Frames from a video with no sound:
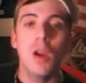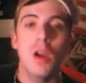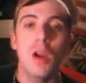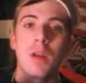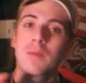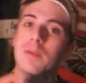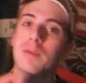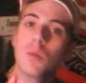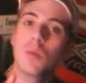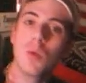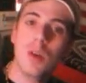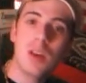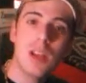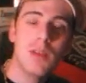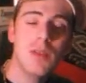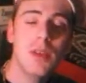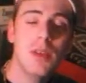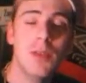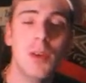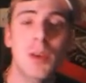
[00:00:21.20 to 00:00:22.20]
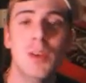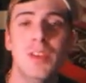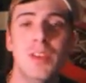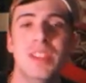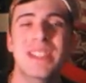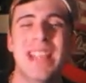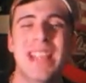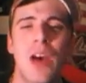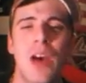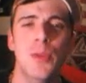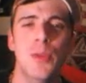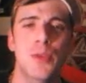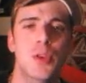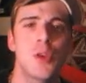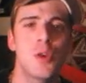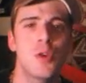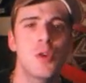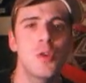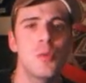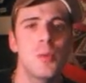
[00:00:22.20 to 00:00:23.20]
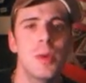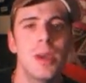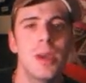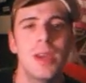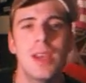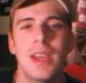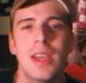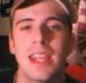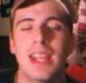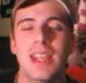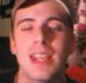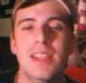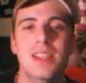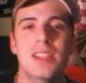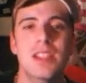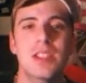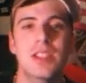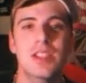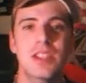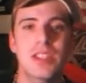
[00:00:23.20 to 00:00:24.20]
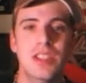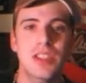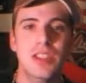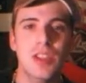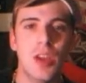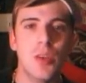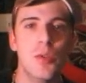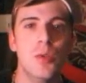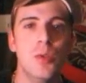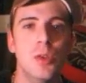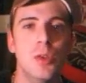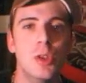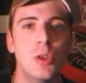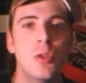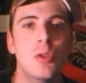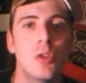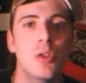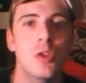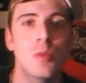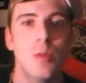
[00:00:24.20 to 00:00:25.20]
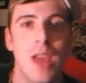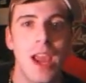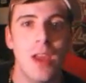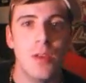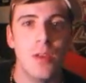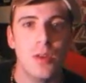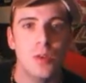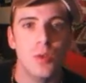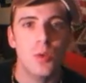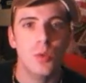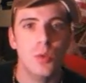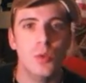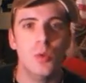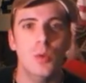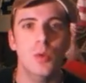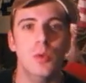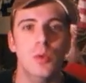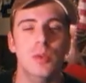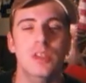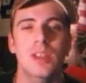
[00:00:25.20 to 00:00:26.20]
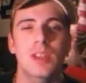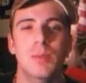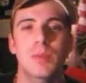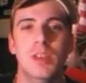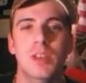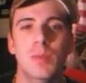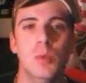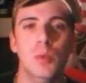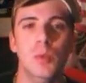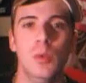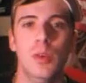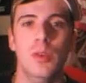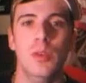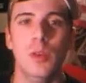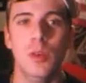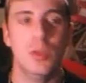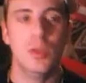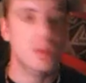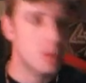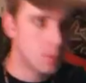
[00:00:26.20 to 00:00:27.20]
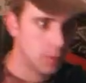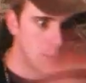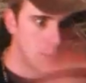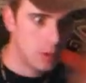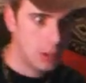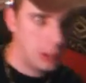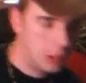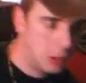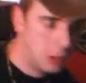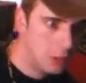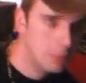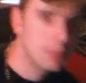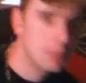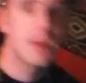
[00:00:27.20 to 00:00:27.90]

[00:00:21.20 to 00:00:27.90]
For one, have you ever heard of South Tube? It is a southern YouTube gathering going on on September 23rd, Somewhere around in there.